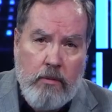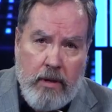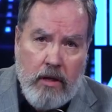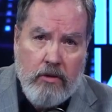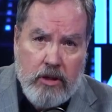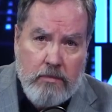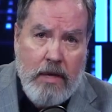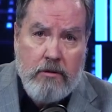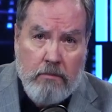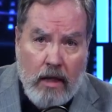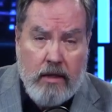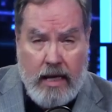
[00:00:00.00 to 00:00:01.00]
they repealed the
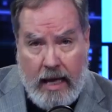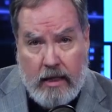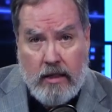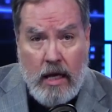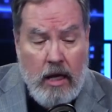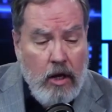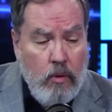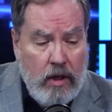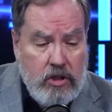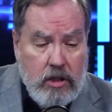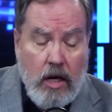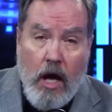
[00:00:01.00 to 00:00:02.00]
Smith-Mundt Act,
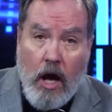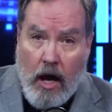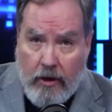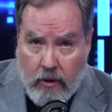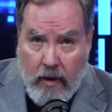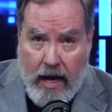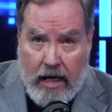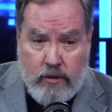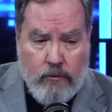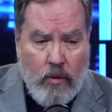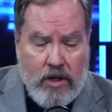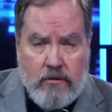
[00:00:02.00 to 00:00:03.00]
which
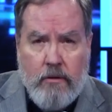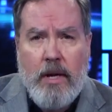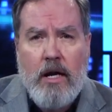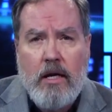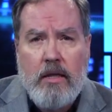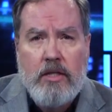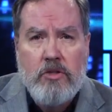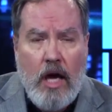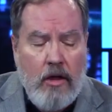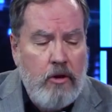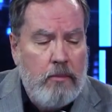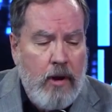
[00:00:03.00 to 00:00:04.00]
authorized Voice of America and these
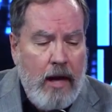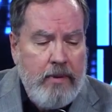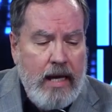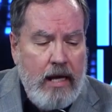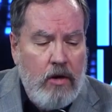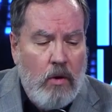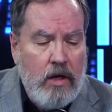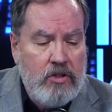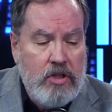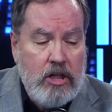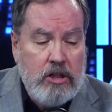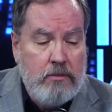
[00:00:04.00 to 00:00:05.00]
other propaganda
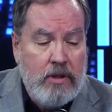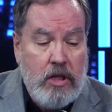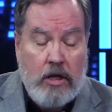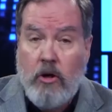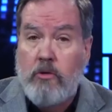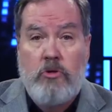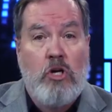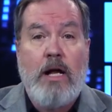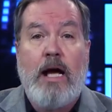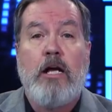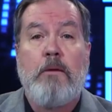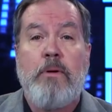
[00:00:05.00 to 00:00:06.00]
organizations, but said, no, you're
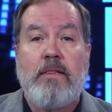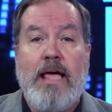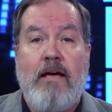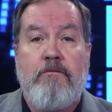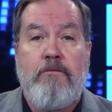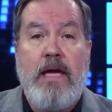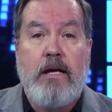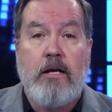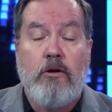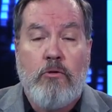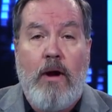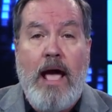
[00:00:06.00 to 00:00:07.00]
not going to put that
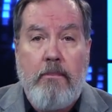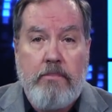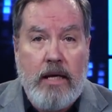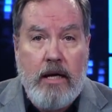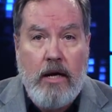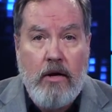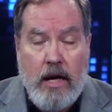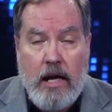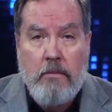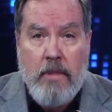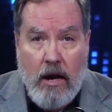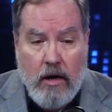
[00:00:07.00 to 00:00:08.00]
fake crap here
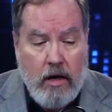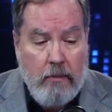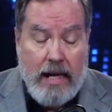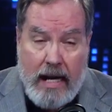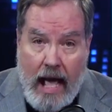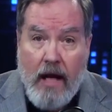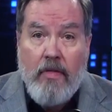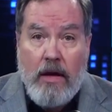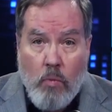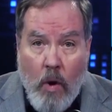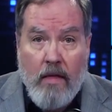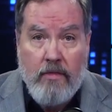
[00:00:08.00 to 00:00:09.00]
in America. But now
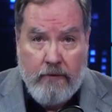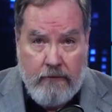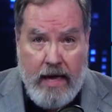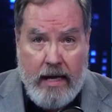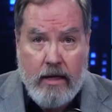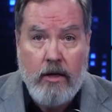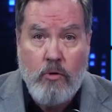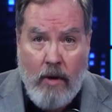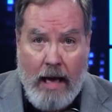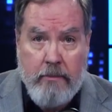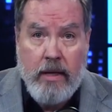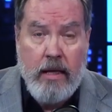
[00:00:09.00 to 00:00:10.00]
they want the fake
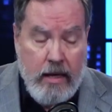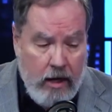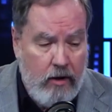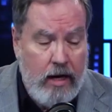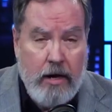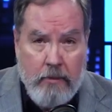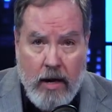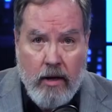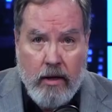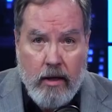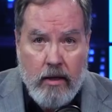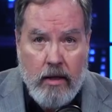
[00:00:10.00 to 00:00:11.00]
crap here in
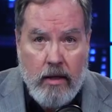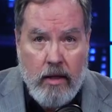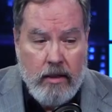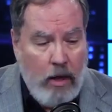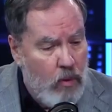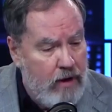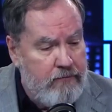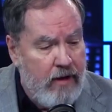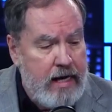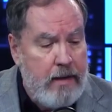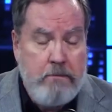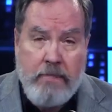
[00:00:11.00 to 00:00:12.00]
America. They want to
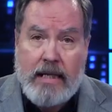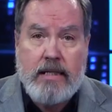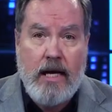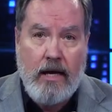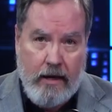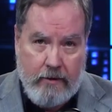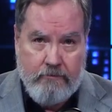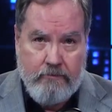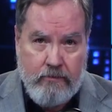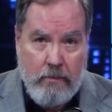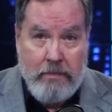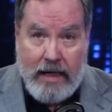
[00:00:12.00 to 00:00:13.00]
fund it big time,
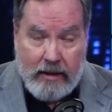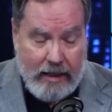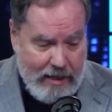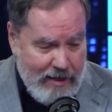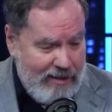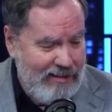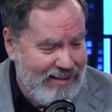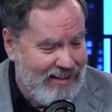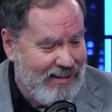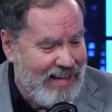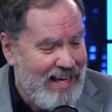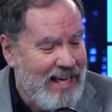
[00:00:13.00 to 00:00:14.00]
big league,
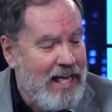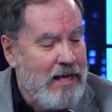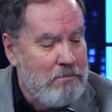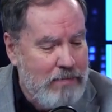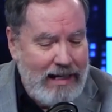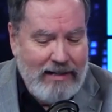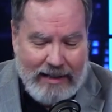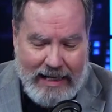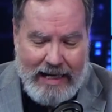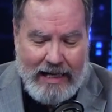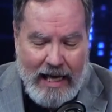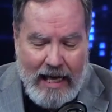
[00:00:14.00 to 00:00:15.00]
okay? Big
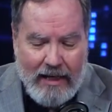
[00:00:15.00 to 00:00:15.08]
league.